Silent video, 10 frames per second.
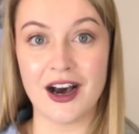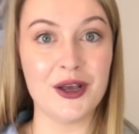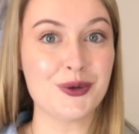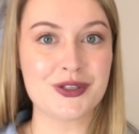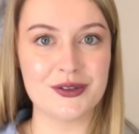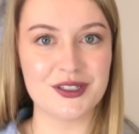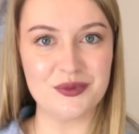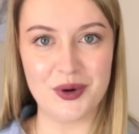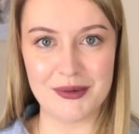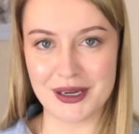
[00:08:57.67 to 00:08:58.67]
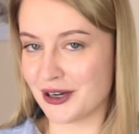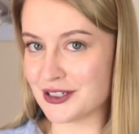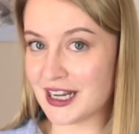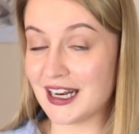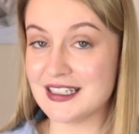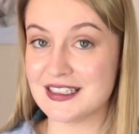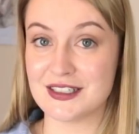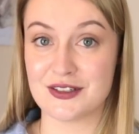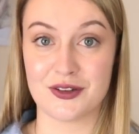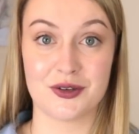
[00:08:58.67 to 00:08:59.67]
I also didn't wear my contact
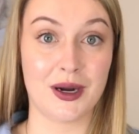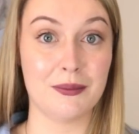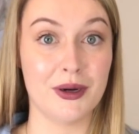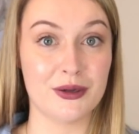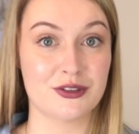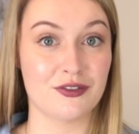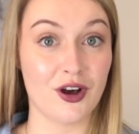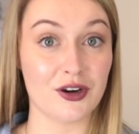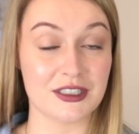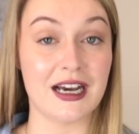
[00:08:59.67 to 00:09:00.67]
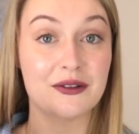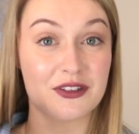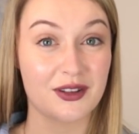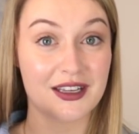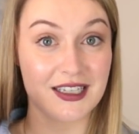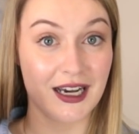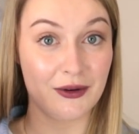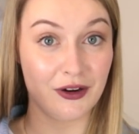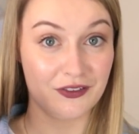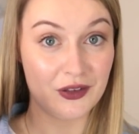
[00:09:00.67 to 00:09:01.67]
lenses throughout most of lockdown, so that's
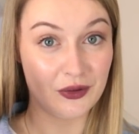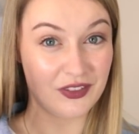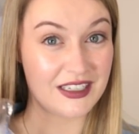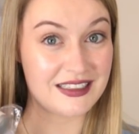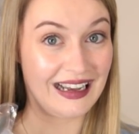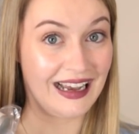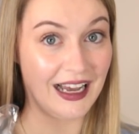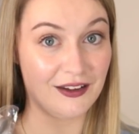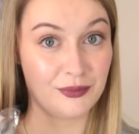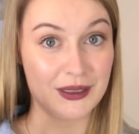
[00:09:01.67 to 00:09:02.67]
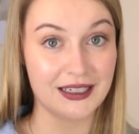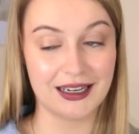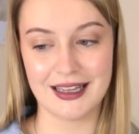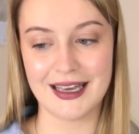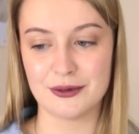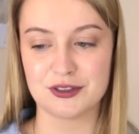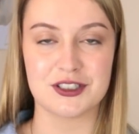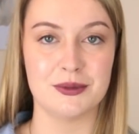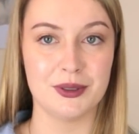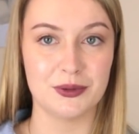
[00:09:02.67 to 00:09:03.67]
how a few of these have been allowed
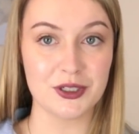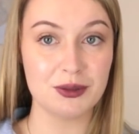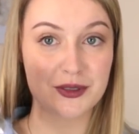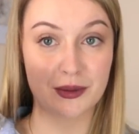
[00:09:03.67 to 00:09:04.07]
to build up.